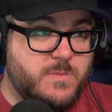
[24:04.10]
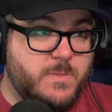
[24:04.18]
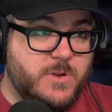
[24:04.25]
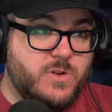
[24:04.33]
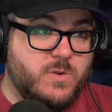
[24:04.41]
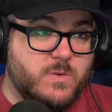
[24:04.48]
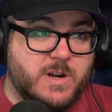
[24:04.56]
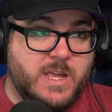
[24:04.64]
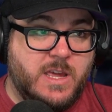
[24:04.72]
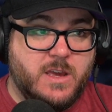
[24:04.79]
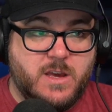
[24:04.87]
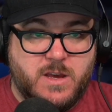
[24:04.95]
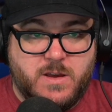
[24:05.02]

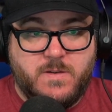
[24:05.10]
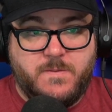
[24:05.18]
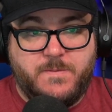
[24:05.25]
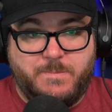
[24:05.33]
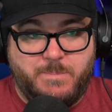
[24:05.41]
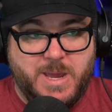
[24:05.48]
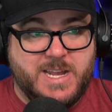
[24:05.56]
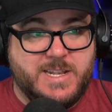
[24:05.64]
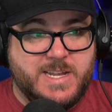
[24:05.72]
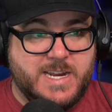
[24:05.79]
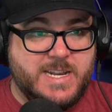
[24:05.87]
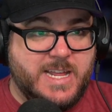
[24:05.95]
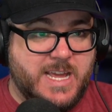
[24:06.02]
majority of
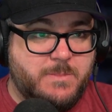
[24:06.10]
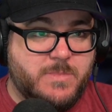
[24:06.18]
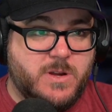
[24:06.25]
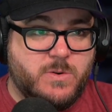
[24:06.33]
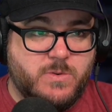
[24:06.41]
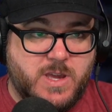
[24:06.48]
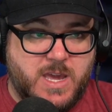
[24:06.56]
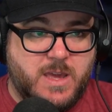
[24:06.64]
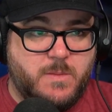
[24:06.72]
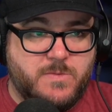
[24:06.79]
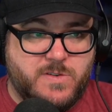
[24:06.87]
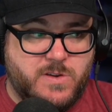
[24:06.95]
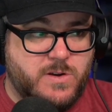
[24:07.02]
Bandai Namco
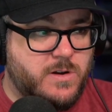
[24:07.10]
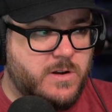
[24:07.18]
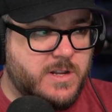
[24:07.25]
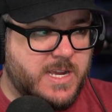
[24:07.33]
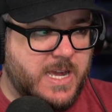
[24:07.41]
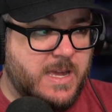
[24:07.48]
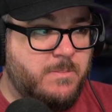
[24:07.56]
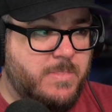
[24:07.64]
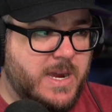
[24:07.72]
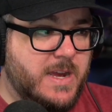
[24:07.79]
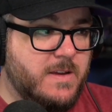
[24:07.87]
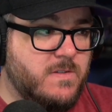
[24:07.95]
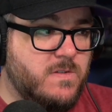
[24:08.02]
games on Game
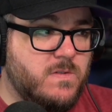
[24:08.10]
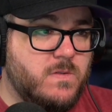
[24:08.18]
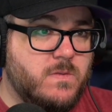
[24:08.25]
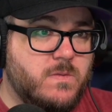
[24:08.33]
Pass.